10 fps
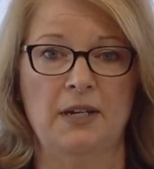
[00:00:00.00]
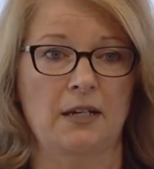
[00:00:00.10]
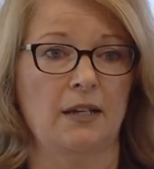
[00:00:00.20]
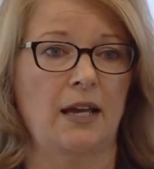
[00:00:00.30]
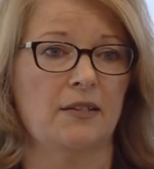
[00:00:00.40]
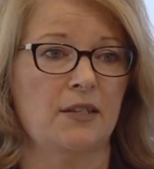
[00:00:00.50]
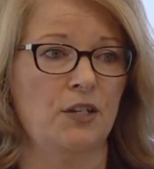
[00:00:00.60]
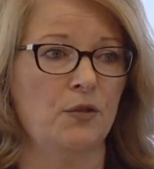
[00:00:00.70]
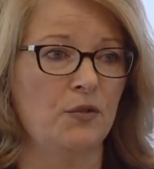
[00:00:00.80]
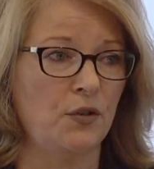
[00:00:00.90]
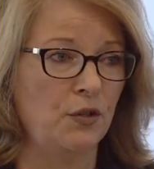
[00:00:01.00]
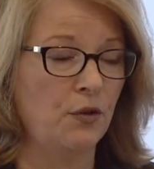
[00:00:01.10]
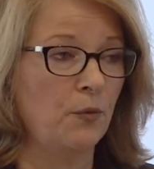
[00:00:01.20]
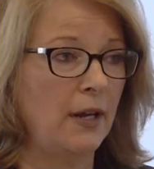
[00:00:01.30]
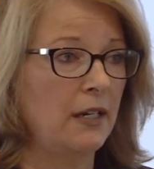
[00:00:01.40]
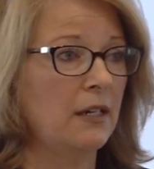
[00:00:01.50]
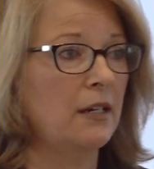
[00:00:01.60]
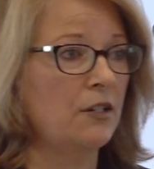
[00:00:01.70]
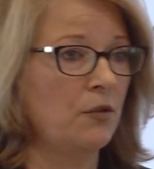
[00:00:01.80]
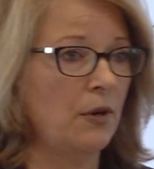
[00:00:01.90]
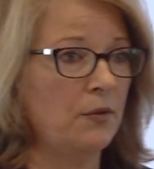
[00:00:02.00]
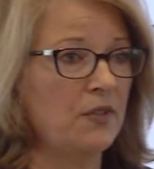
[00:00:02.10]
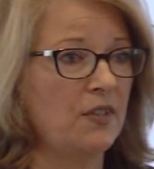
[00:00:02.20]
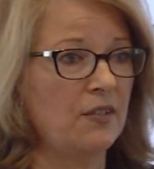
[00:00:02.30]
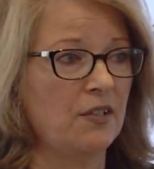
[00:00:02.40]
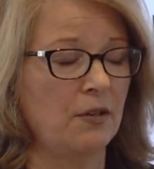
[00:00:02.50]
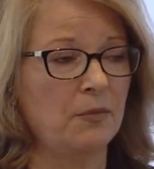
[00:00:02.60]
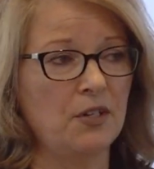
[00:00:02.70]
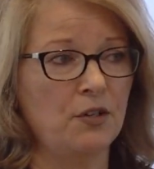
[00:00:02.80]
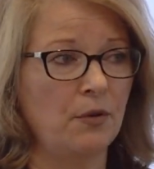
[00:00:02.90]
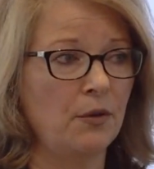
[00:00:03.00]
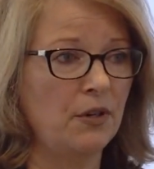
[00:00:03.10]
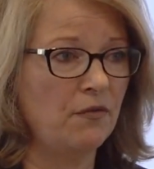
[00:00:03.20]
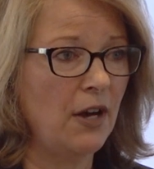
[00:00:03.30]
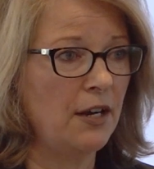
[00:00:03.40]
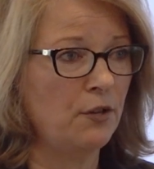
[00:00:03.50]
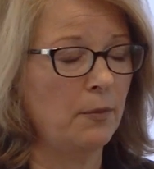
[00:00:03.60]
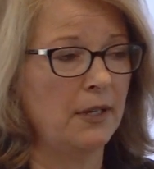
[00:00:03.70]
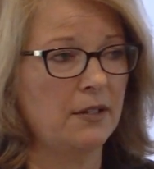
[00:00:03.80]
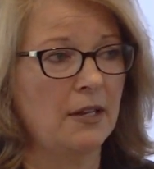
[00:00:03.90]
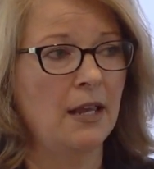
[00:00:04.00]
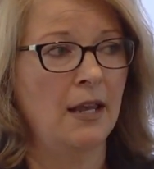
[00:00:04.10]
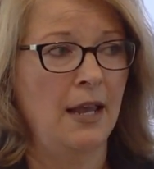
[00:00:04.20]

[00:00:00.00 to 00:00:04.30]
meaning as the user you're running it in your own systems, in your own environment,